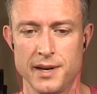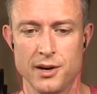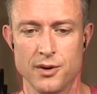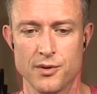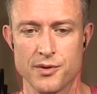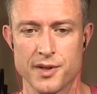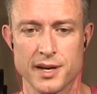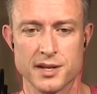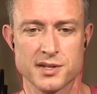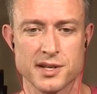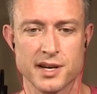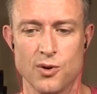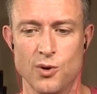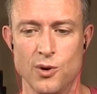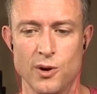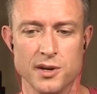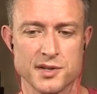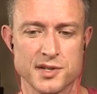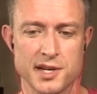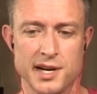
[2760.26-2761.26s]
you know, things like
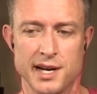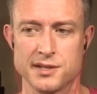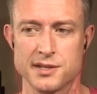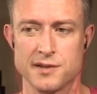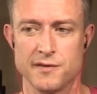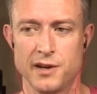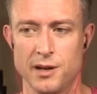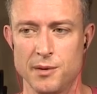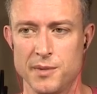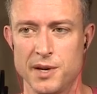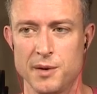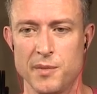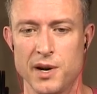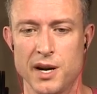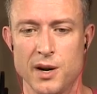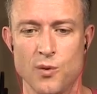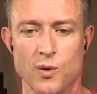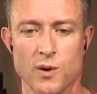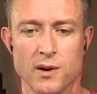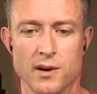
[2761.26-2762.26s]
oil sands development
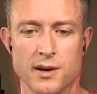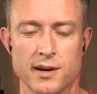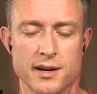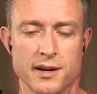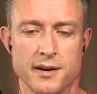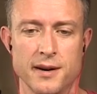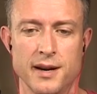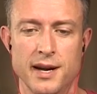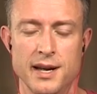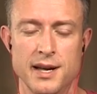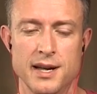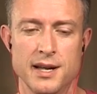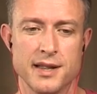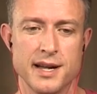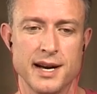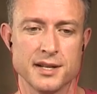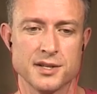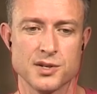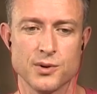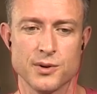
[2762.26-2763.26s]
might work and
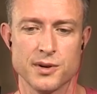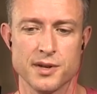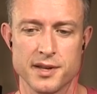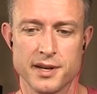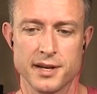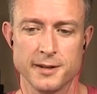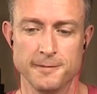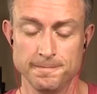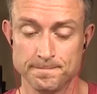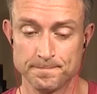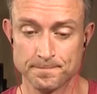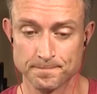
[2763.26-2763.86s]
that sort of thing.